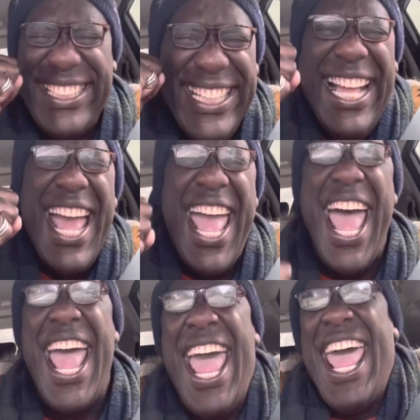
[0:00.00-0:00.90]

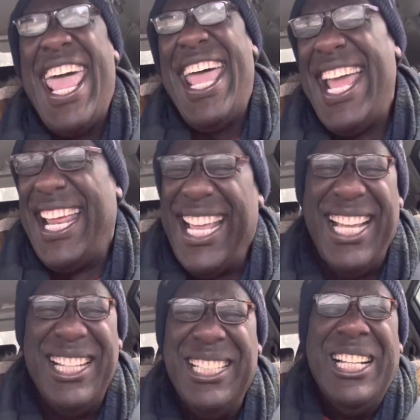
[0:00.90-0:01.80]

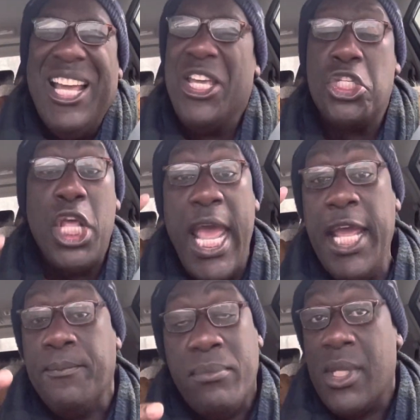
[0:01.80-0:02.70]
You see,